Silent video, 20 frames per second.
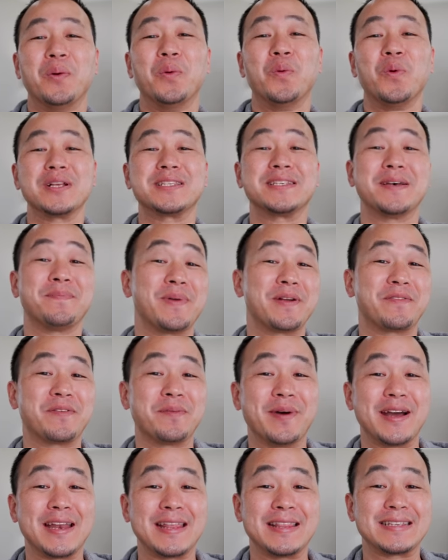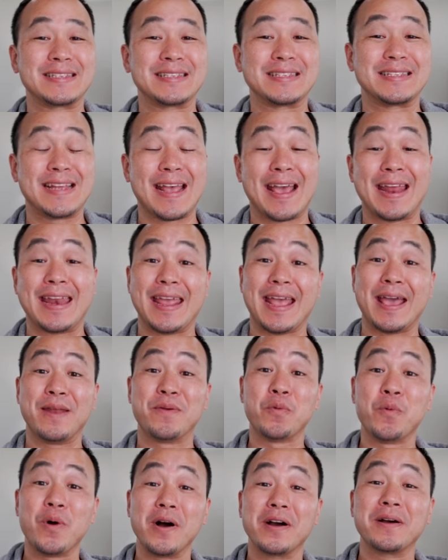What's up, everybody? This is Danny,
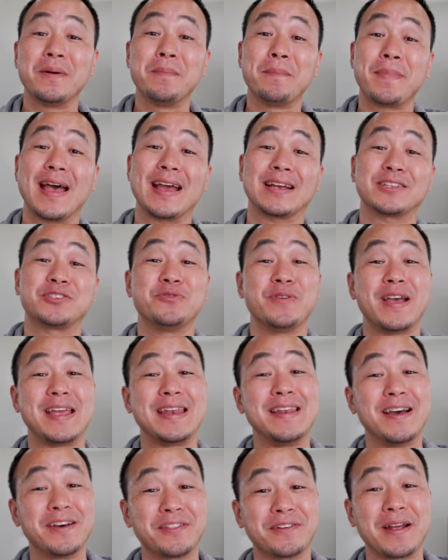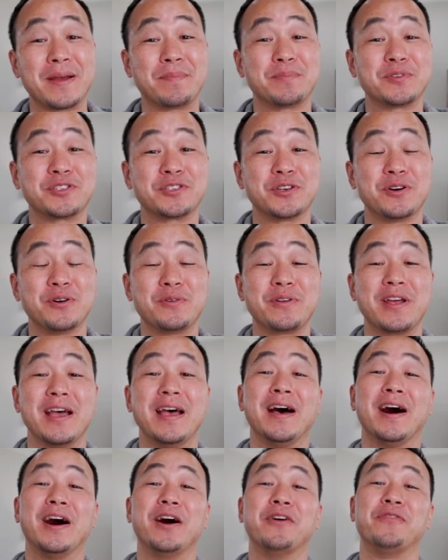and welcome back to another episode
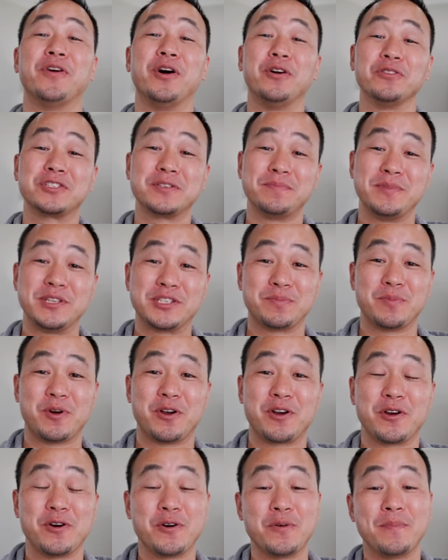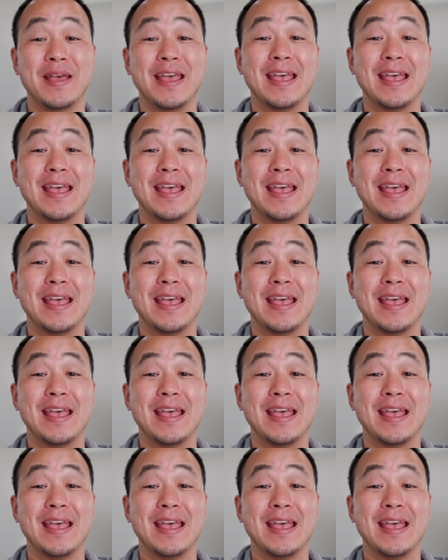of Ultimate Smart Home.